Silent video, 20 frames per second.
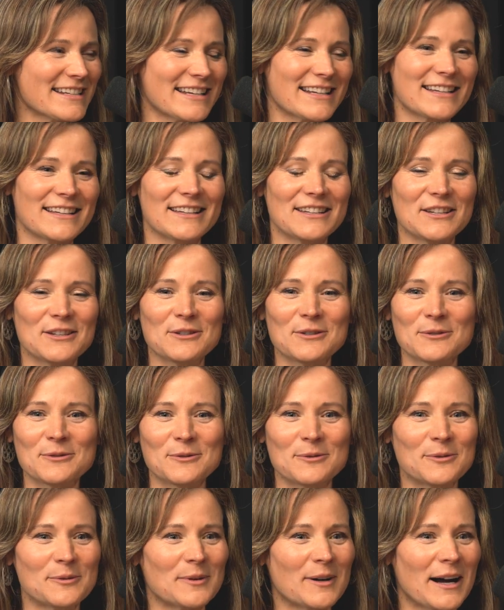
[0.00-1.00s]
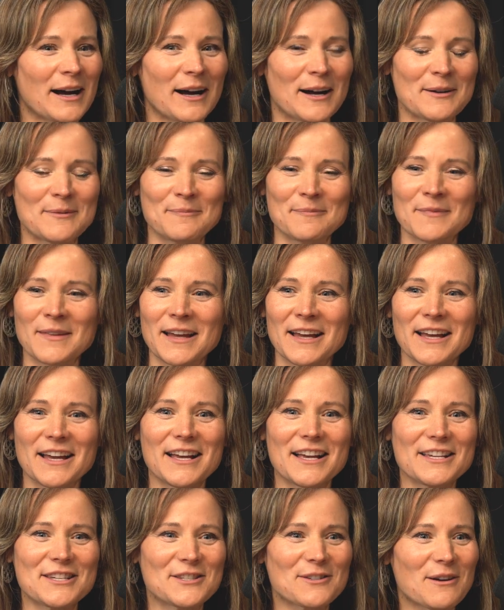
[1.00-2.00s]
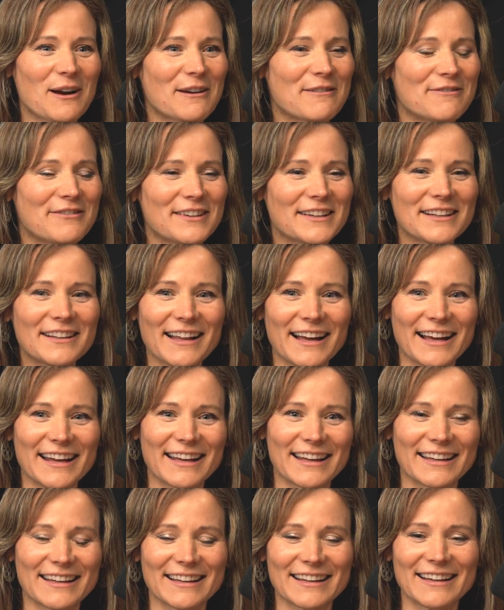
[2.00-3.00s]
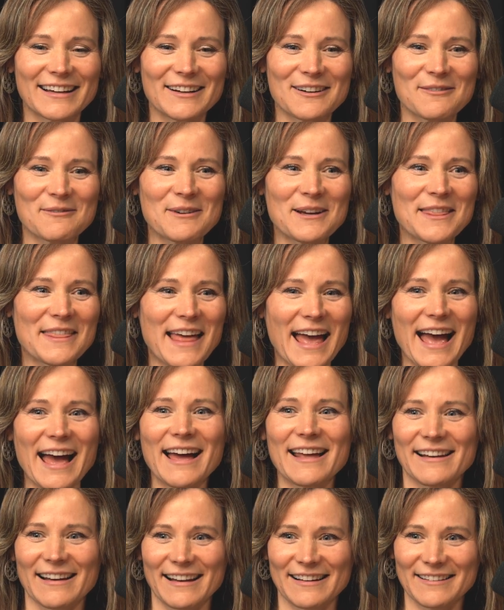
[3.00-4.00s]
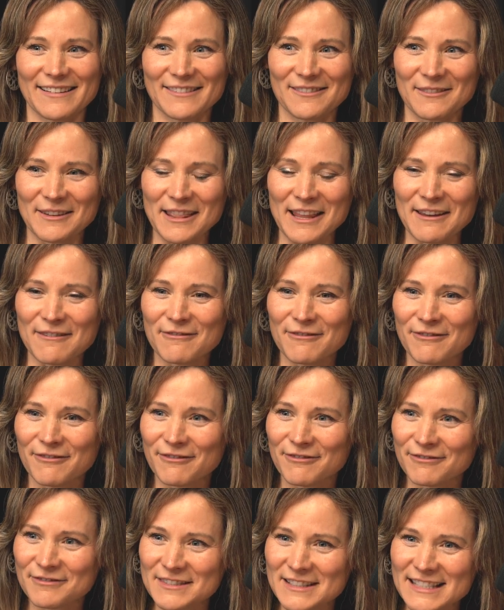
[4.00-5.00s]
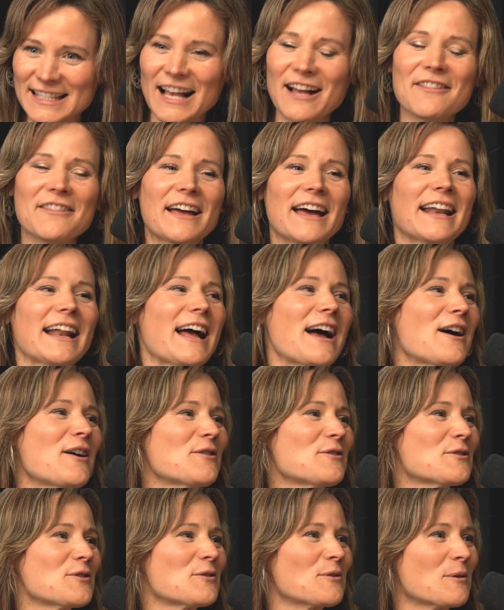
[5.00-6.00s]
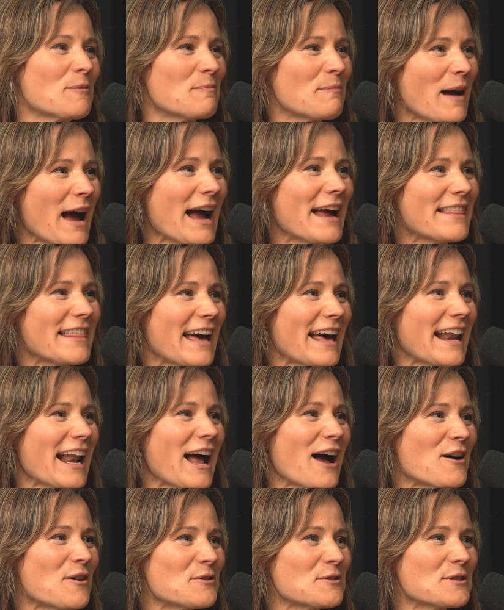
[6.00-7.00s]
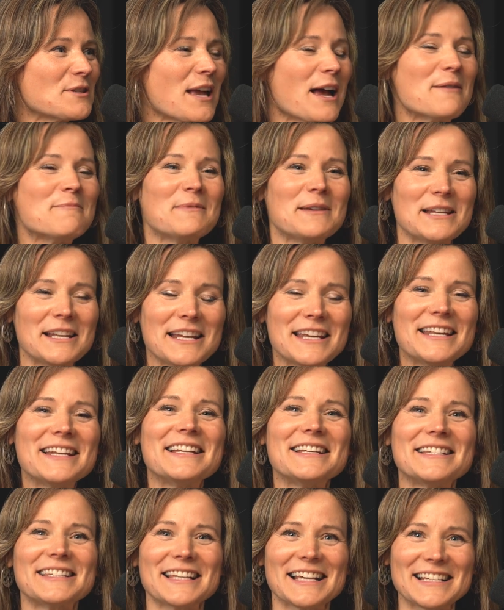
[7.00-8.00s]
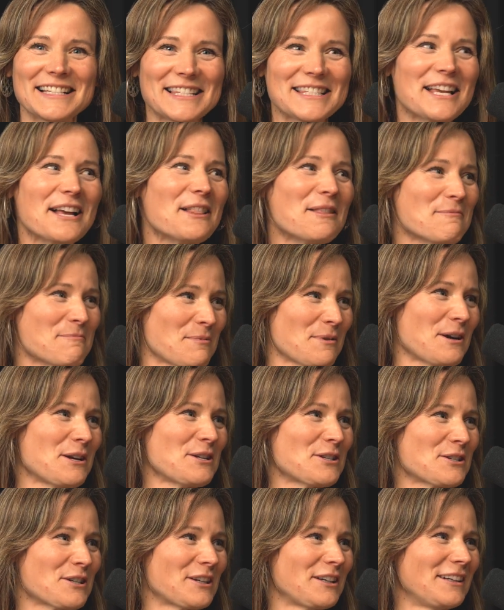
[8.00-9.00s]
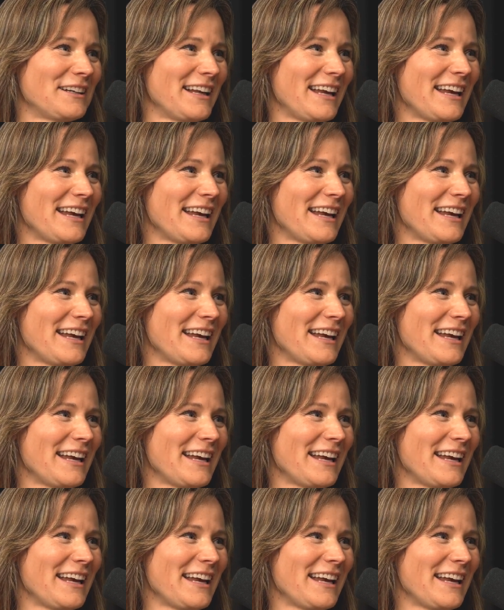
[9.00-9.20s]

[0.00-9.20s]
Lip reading: and so I feel like when they sell that house or buy that house, I mean, it is a celebration.